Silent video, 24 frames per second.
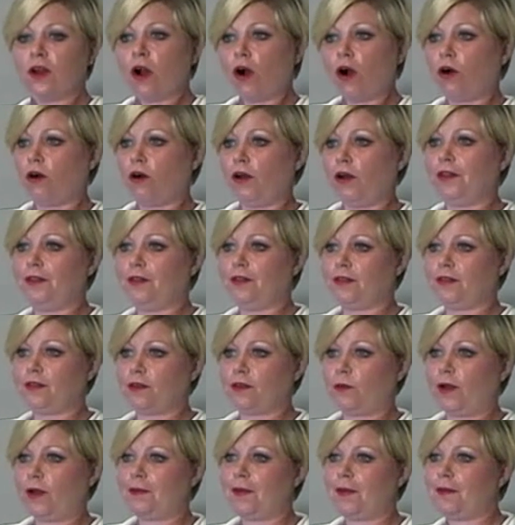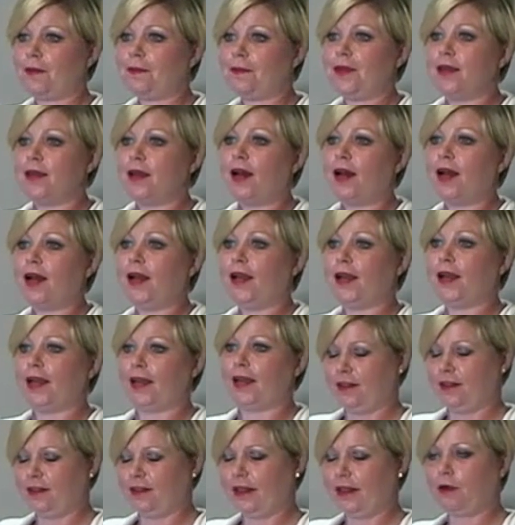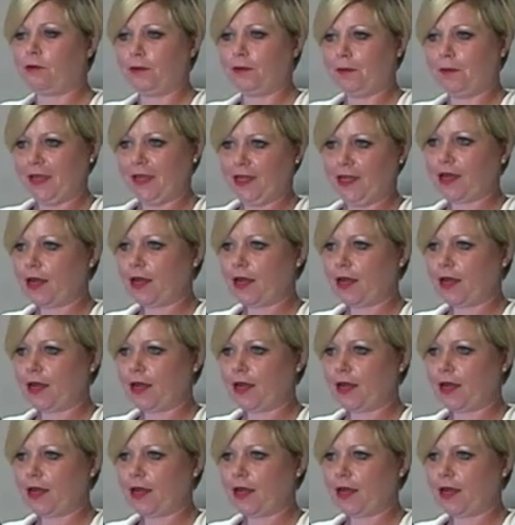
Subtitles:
on the web API, and then that would be